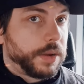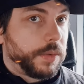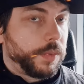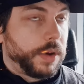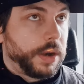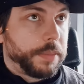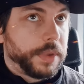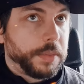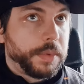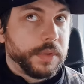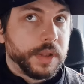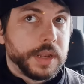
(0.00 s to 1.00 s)
Where
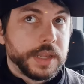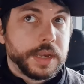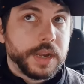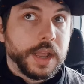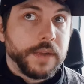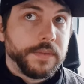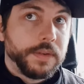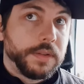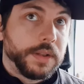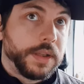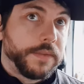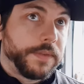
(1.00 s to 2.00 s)
people not necessarily have
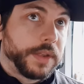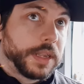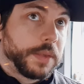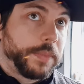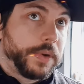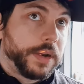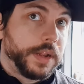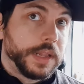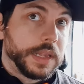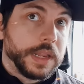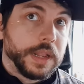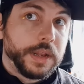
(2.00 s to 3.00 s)
enough
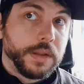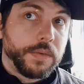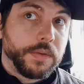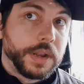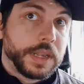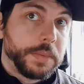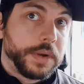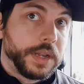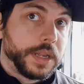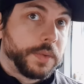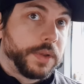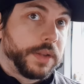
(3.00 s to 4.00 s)
experience and or
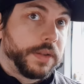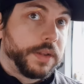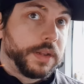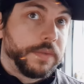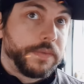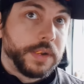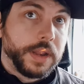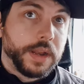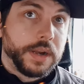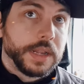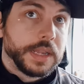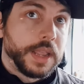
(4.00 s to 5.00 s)
expertise within different
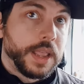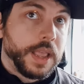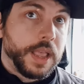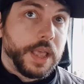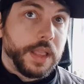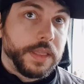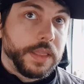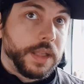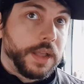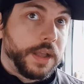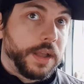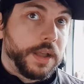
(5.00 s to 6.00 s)
areas, and
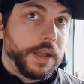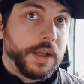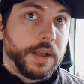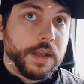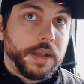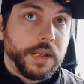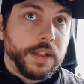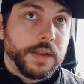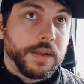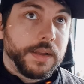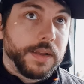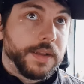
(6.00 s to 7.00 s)

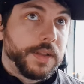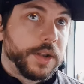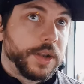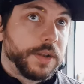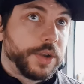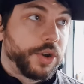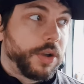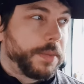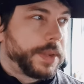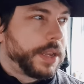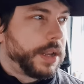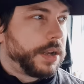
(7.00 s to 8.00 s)
job
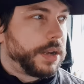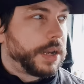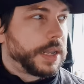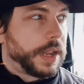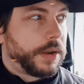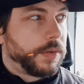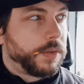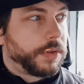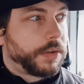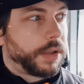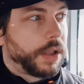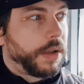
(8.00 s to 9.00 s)
centers and all
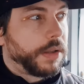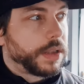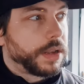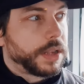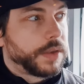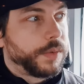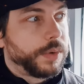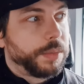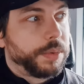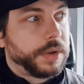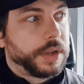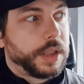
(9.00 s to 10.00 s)
local councils will
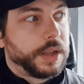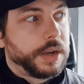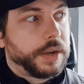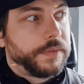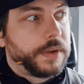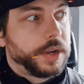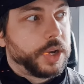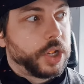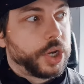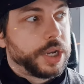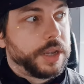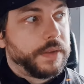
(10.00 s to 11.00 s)
put together different
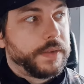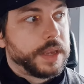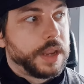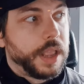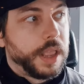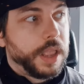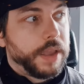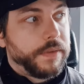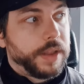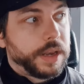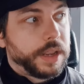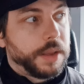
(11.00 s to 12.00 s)
initiatives
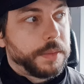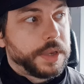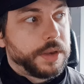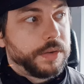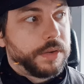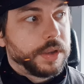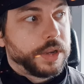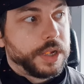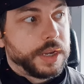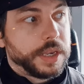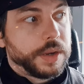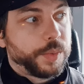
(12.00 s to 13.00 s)
when it comes to
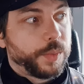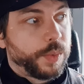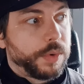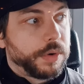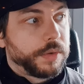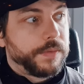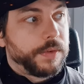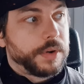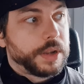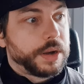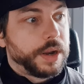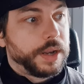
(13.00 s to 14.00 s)
increasing
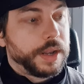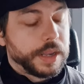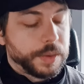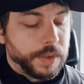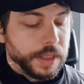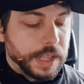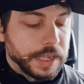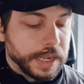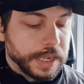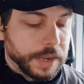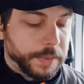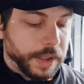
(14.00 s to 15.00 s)
workforce, right? As well as
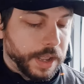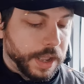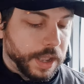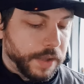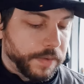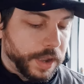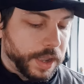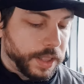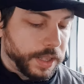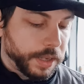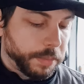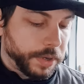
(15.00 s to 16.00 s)
something I have
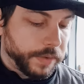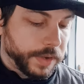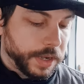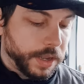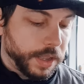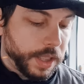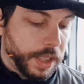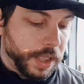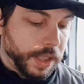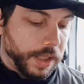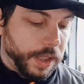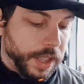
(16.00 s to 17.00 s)
highlighted previously.
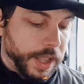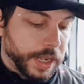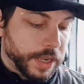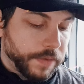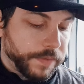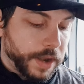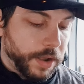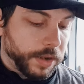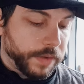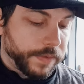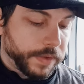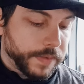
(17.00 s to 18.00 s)
As of now,
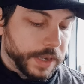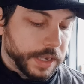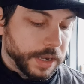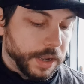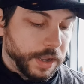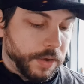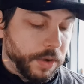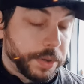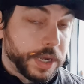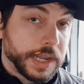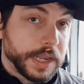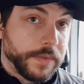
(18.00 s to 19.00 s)
I think this
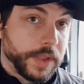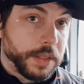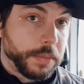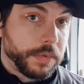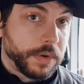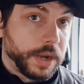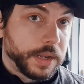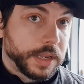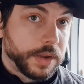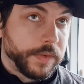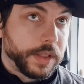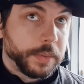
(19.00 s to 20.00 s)
option is available, right?
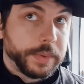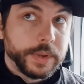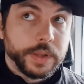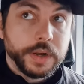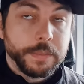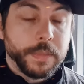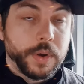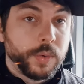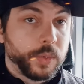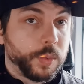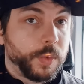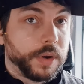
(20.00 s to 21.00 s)
So whether it's
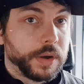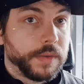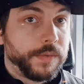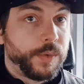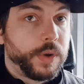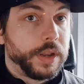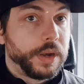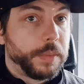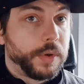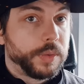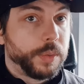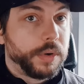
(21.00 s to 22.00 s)
remote work, fully
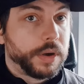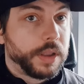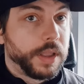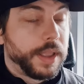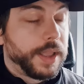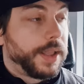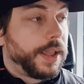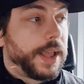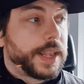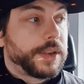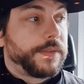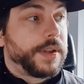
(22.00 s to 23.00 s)
remote work,
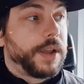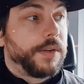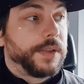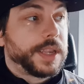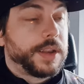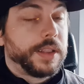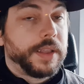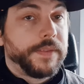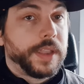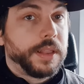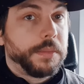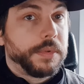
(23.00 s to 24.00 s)
as of now, it's not
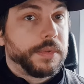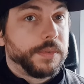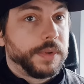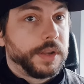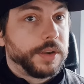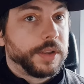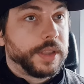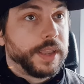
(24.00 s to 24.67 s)
available within UK.